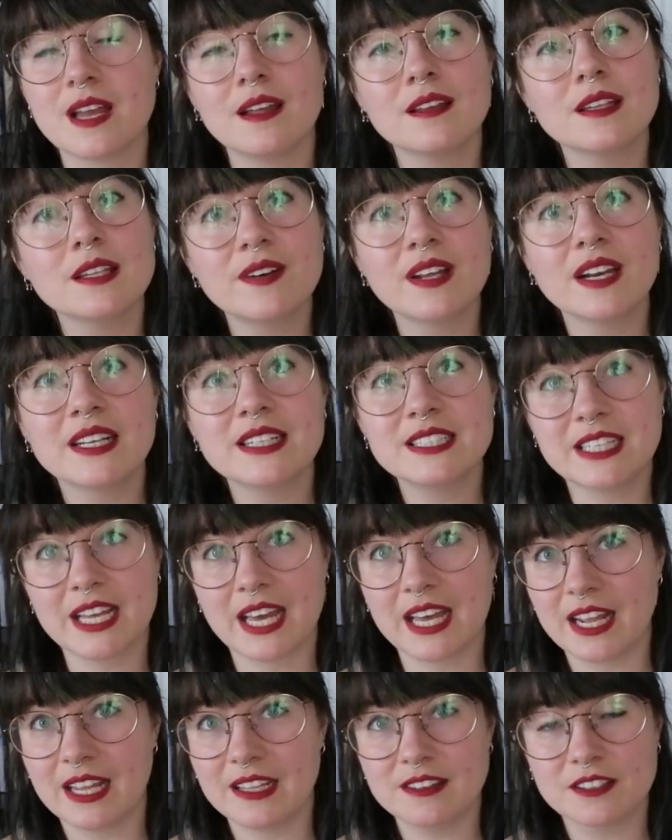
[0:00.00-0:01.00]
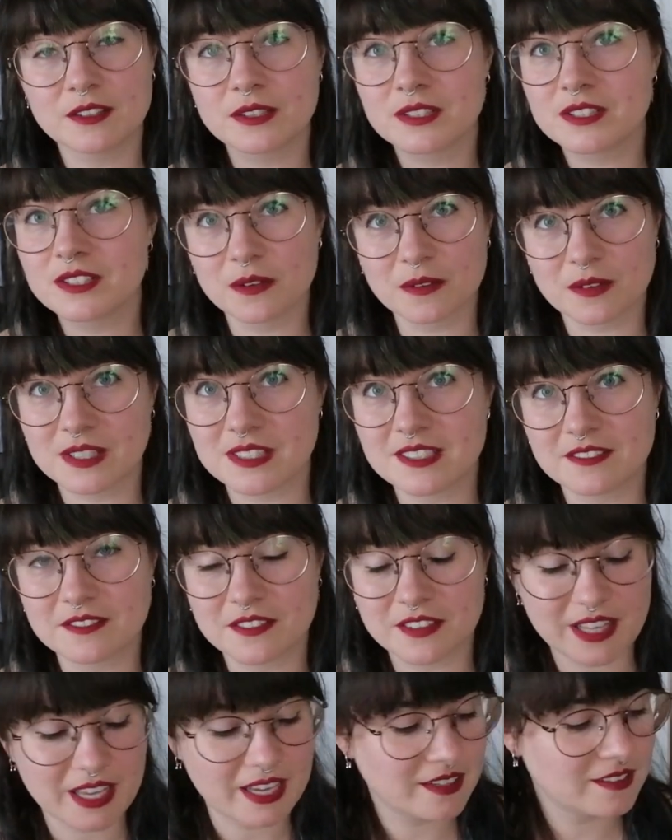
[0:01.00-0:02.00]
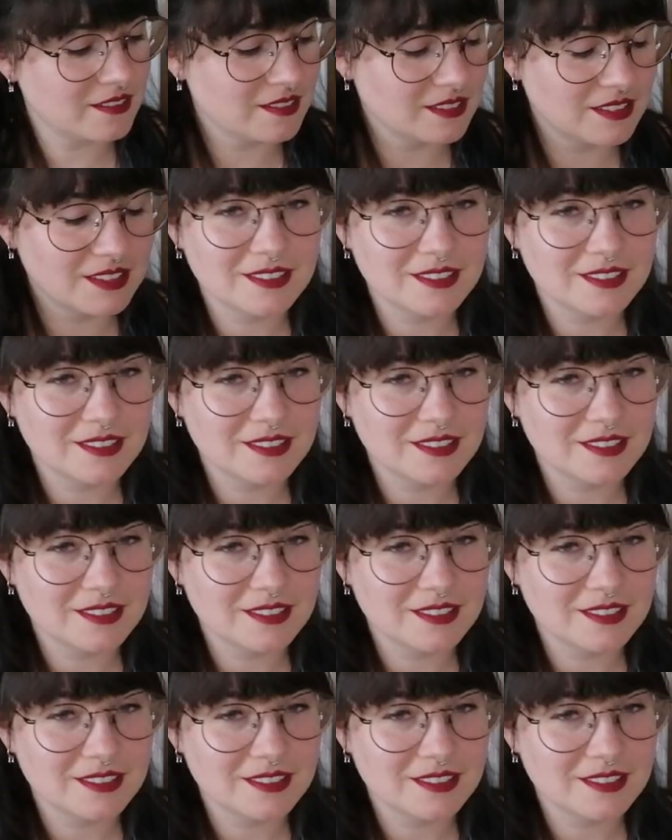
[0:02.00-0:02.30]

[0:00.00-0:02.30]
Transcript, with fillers: I live on a dead end. There is no reason for that.